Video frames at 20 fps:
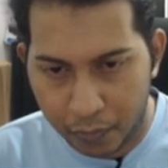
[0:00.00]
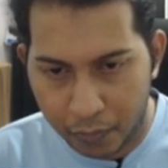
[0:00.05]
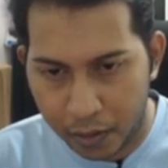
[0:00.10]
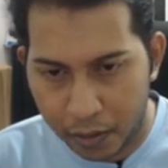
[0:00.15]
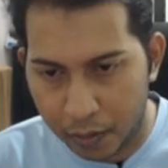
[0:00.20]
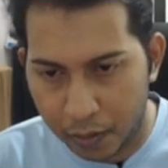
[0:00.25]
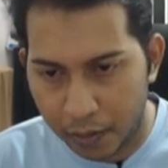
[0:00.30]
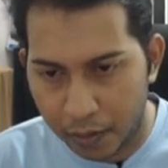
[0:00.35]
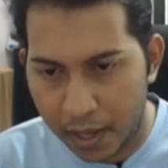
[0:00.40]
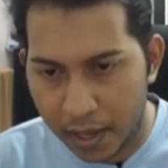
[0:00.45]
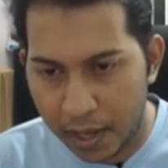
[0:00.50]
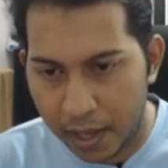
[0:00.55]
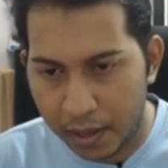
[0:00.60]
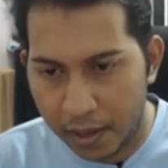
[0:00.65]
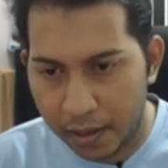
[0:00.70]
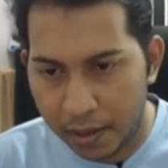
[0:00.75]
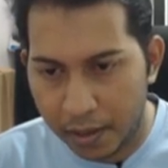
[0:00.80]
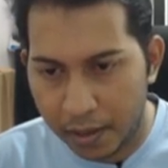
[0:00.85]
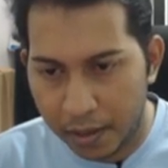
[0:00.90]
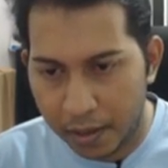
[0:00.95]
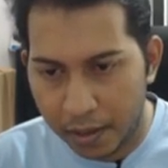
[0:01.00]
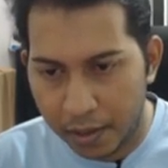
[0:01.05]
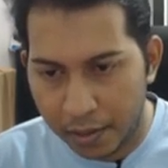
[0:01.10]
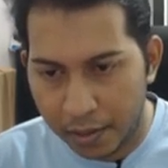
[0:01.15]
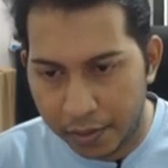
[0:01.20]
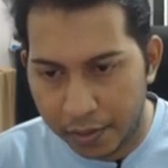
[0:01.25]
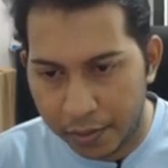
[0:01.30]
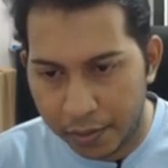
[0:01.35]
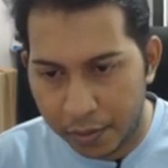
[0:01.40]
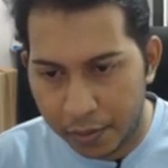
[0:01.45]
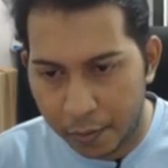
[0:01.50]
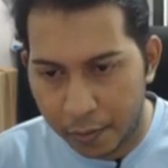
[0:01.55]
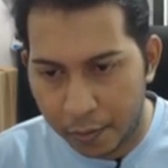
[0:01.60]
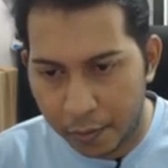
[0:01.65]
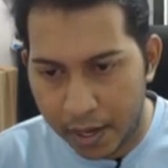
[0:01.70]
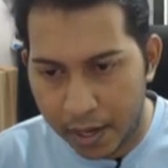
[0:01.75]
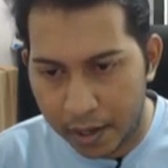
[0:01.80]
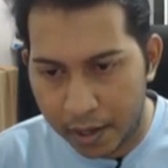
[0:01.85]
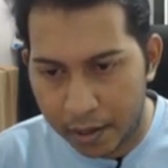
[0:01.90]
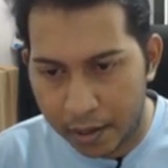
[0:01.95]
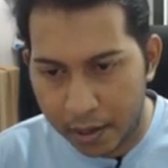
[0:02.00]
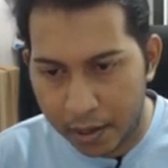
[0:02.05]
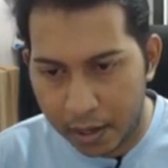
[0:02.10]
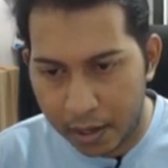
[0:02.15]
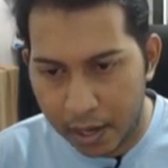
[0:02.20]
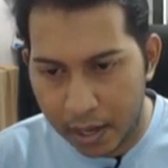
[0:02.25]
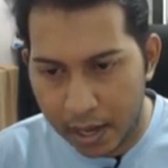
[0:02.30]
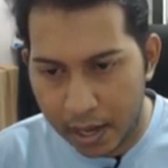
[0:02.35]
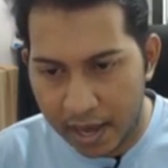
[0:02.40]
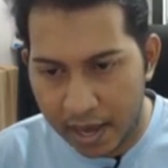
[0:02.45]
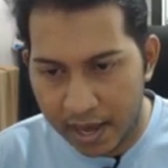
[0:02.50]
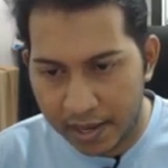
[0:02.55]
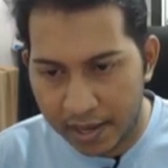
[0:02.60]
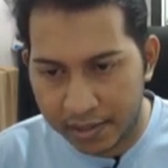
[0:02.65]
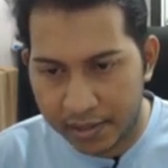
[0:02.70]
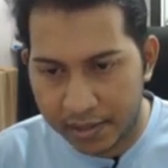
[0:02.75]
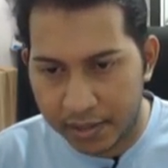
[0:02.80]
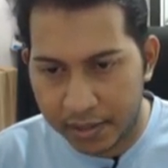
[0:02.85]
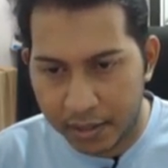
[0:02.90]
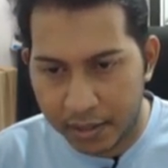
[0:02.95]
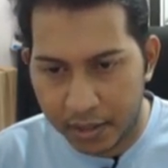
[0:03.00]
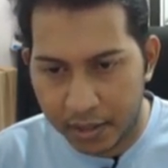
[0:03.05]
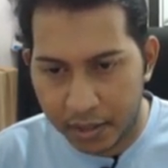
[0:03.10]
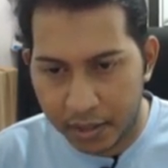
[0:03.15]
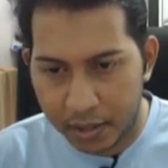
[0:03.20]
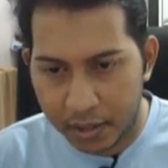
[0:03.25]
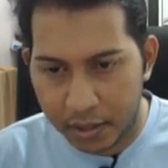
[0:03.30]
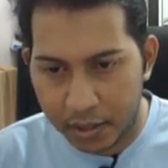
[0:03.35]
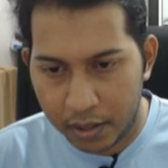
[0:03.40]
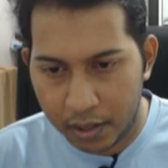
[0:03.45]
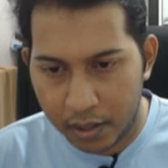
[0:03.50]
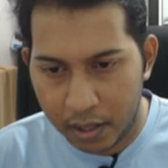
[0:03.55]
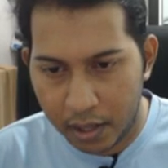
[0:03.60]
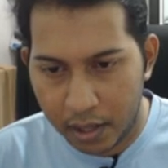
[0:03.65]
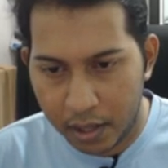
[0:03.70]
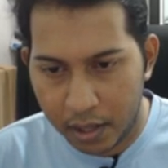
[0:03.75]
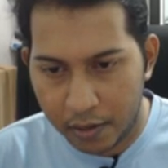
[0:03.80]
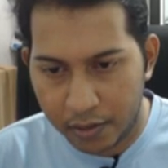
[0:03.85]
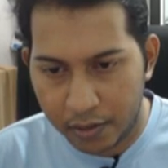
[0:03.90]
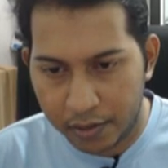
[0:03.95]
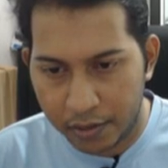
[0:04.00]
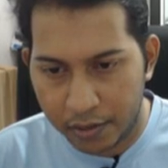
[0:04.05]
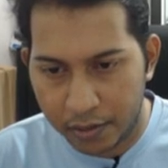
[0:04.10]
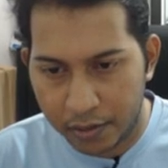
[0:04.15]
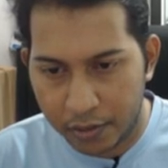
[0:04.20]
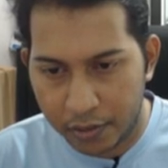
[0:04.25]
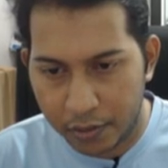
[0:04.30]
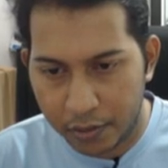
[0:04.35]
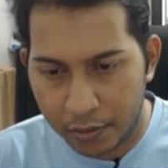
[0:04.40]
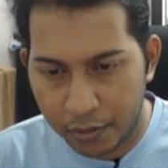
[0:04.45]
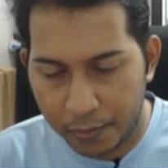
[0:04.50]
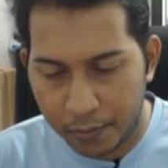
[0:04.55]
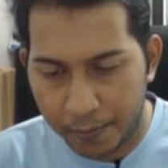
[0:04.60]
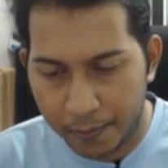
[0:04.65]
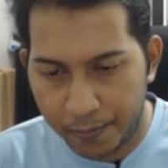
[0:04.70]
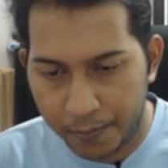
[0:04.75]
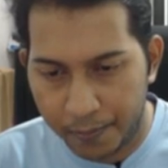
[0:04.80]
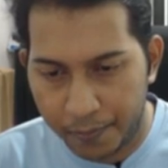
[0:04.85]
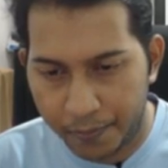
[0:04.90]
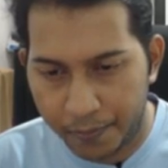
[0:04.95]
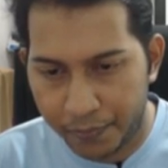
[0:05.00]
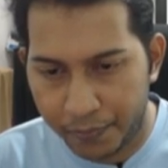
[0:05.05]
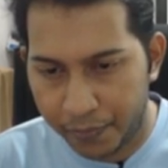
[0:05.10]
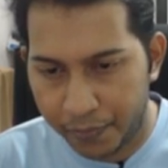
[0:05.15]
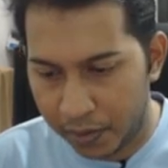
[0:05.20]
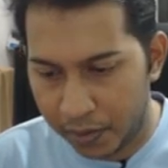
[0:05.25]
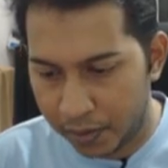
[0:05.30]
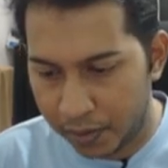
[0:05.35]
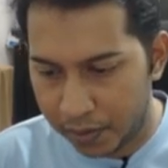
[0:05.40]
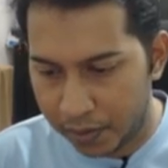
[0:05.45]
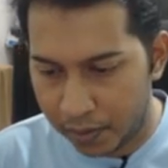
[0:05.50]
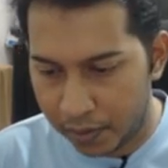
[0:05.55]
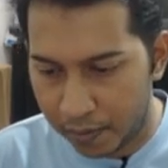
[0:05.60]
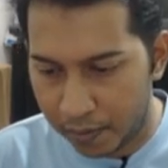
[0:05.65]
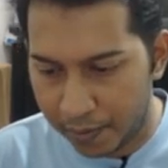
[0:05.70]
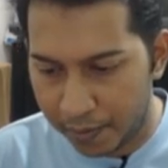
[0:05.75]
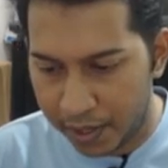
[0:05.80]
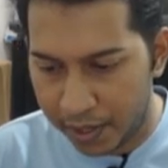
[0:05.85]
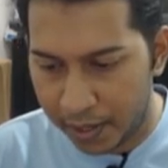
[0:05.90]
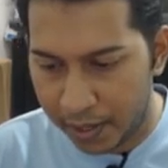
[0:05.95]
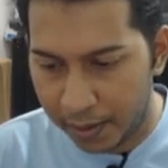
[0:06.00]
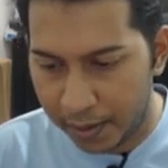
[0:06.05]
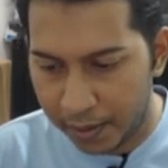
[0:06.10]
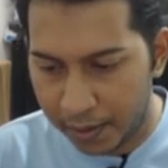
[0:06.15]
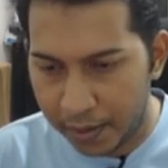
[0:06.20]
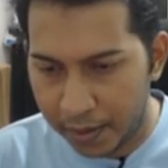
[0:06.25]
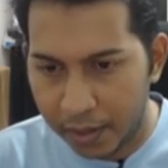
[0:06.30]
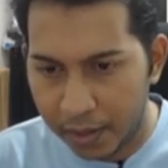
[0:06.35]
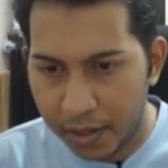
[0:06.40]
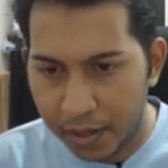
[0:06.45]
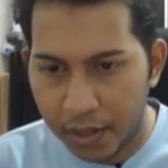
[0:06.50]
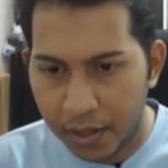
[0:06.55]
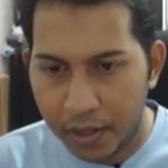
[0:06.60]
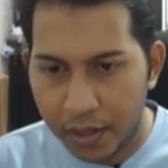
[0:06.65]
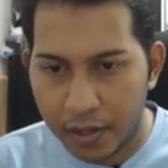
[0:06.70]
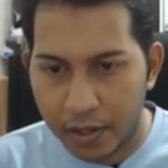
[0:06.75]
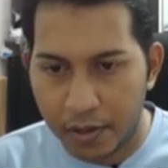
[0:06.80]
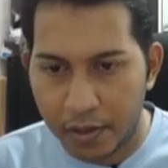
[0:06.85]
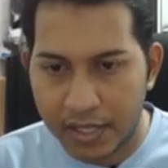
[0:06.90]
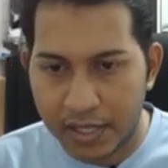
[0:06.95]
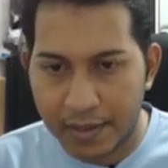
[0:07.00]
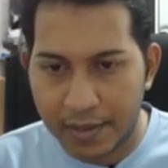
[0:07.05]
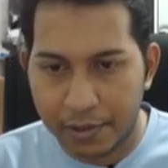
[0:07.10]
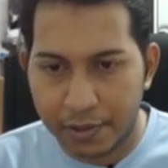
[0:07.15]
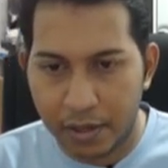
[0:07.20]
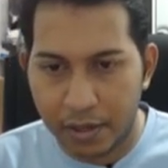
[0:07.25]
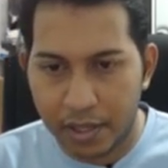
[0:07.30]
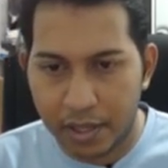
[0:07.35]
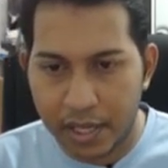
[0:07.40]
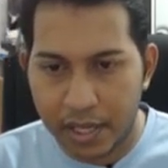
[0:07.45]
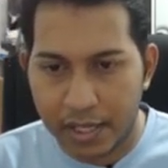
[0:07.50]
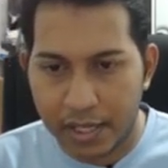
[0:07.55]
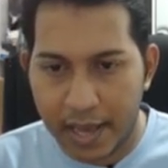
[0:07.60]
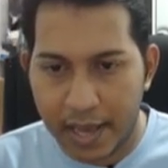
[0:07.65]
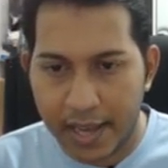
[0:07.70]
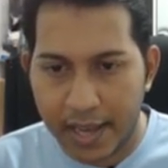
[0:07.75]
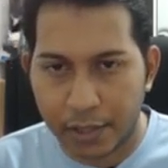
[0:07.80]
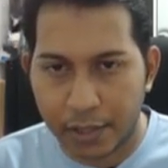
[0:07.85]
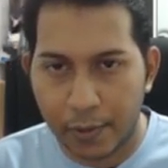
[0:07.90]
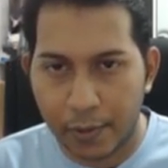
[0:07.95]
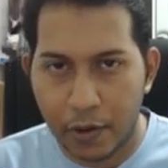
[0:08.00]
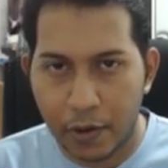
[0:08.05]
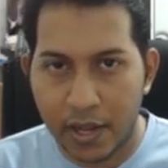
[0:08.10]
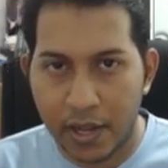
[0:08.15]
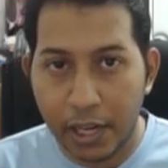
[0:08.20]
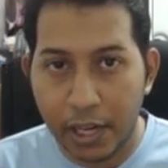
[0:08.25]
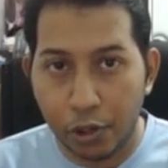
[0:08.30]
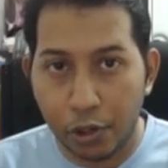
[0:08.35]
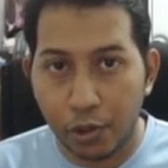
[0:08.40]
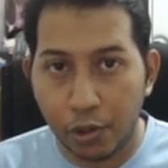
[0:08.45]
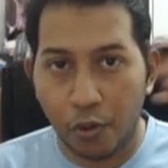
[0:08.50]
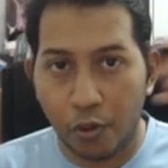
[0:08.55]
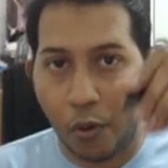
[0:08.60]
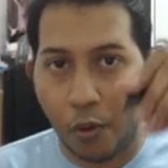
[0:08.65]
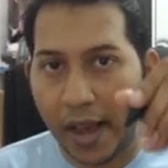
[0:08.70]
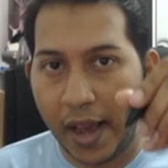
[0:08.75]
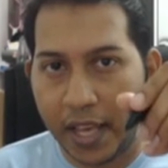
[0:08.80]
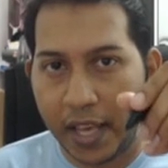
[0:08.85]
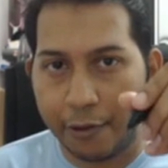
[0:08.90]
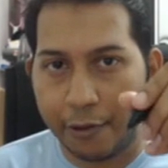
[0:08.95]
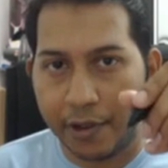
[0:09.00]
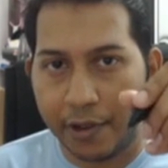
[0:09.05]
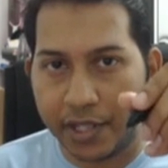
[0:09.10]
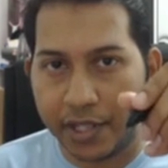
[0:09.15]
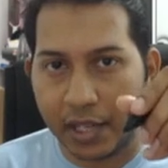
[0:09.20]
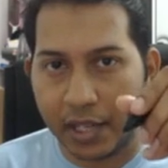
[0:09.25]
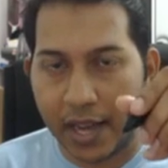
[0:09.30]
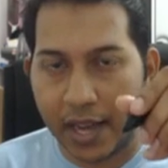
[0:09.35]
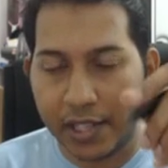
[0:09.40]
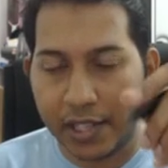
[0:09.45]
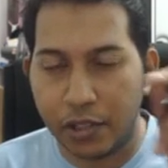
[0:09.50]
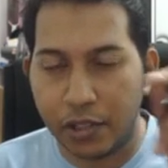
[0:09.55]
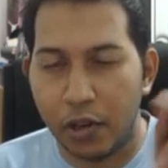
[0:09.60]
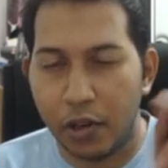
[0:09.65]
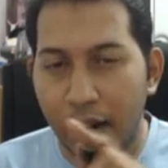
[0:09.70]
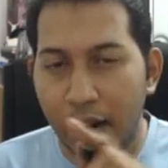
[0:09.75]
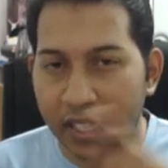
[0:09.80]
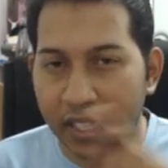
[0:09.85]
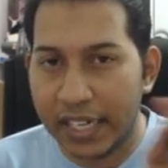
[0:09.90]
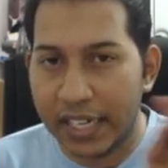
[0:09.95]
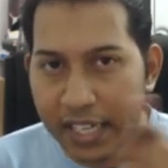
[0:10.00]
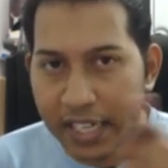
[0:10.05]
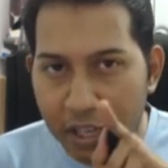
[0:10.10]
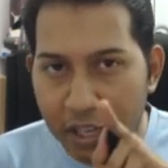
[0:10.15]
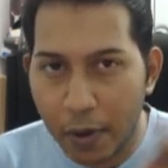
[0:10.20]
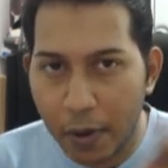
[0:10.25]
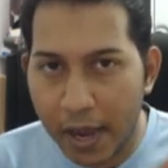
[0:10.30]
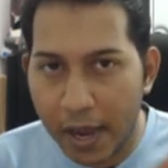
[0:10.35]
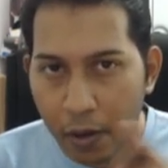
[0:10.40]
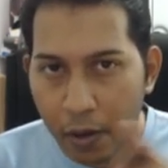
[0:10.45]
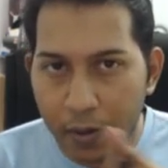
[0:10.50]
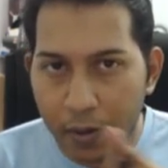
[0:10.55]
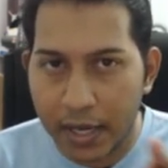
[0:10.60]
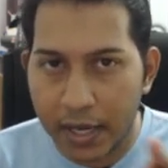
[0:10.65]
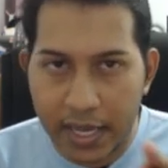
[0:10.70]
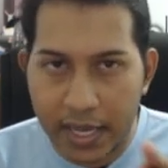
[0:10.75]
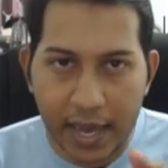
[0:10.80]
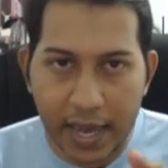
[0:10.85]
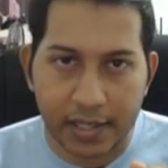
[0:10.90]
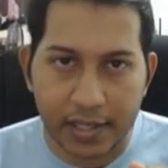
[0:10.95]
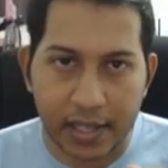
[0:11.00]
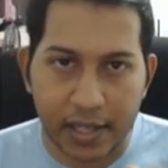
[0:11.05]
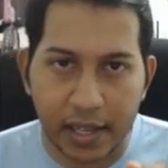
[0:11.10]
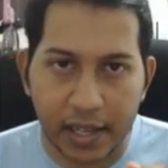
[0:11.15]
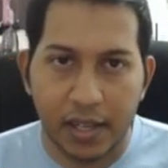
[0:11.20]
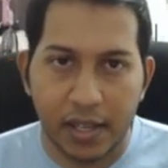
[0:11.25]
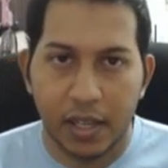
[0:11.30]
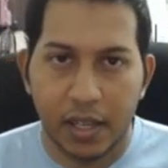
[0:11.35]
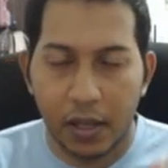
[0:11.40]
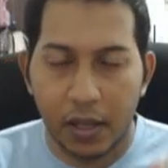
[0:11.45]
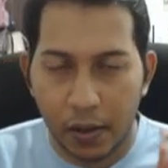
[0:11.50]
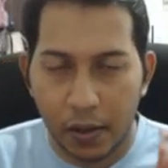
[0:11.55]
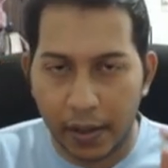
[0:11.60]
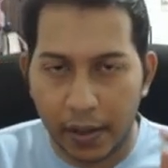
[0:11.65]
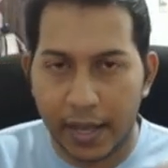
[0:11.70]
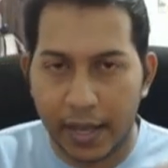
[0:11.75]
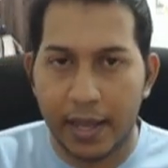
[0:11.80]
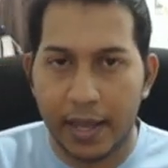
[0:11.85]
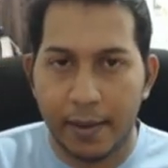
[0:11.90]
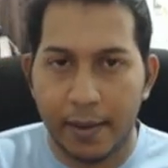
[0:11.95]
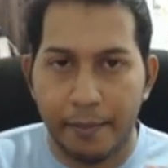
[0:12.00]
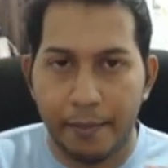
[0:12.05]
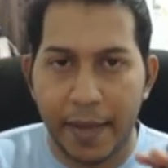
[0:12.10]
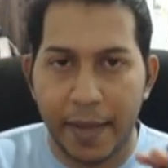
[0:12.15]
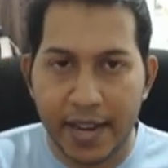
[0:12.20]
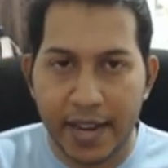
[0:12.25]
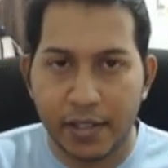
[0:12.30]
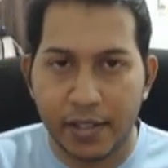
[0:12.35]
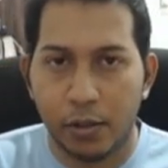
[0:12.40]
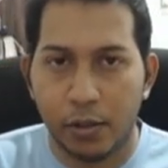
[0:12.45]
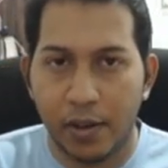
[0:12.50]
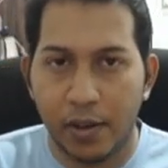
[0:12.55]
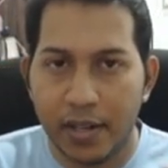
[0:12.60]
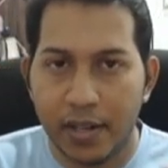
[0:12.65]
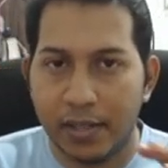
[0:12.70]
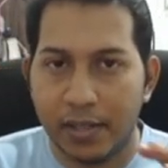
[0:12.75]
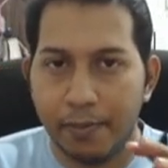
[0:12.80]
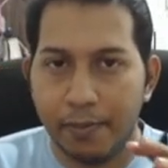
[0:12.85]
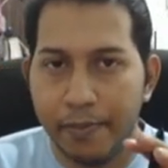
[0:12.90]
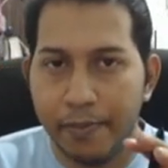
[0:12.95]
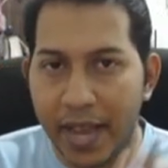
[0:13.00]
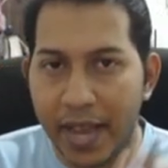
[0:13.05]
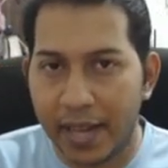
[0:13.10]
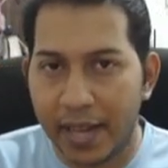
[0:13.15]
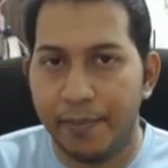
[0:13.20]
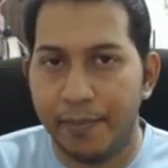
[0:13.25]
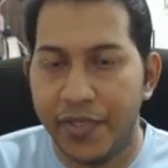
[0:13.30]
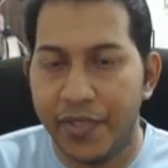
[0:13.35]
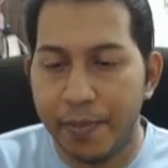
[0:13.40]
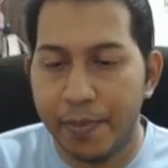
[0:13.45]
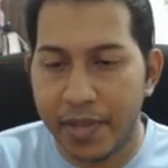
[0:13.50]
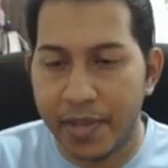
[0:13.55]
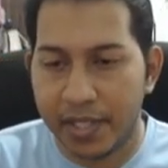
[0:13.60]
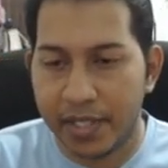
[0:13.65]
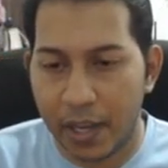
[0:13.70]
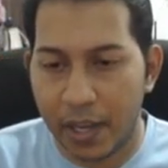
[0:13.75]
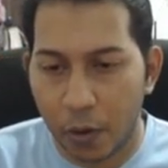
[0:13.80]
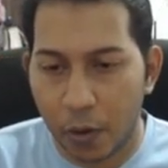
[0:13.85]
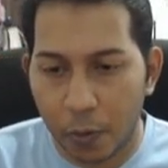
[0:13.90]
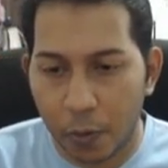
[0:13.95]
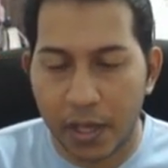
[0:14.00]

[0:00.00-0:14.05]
Okay, so when x equals to 2, so from here you substitute this x value into the y equation, guys, not the dy over dx. Okay, many students make the mistake over